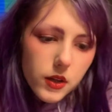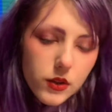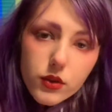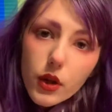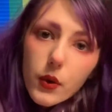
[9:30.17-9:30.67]

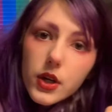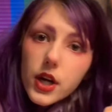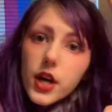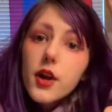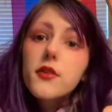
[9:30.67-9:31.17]

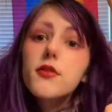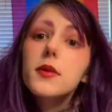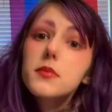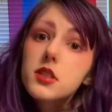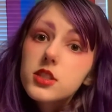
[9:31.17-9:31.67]
Donor from
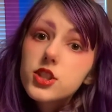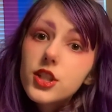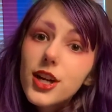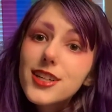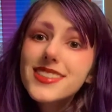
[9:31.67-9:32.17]
Blood
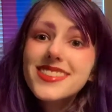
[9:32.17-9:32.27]
Sugar.